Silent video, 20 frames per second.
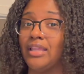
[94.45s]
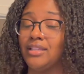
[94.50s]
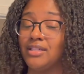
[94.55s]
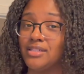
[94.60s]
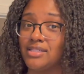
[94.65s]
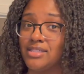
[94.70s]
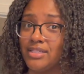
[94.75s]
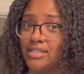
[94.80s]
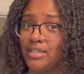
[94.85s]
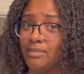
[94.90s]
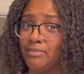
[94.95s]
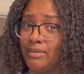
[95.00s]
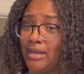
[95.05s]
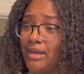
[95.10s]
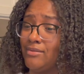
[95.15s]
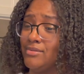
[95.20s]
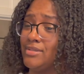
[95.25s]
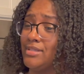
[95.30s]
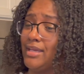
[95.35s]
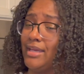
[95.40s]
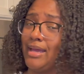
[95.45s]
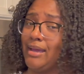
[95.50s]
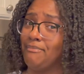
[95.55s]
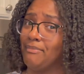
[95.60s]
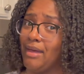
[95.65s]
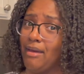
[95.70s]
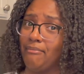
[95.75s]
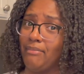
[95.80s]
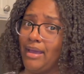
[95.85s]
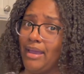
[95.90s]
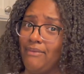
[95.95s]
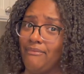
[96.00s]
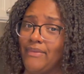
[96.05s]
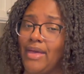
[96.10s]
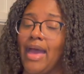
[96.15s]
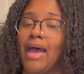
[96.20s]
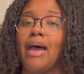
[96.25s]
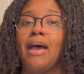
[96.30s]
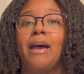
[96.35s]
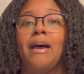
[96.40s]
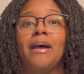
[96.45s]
looked it up and I was like, I'm not buying that,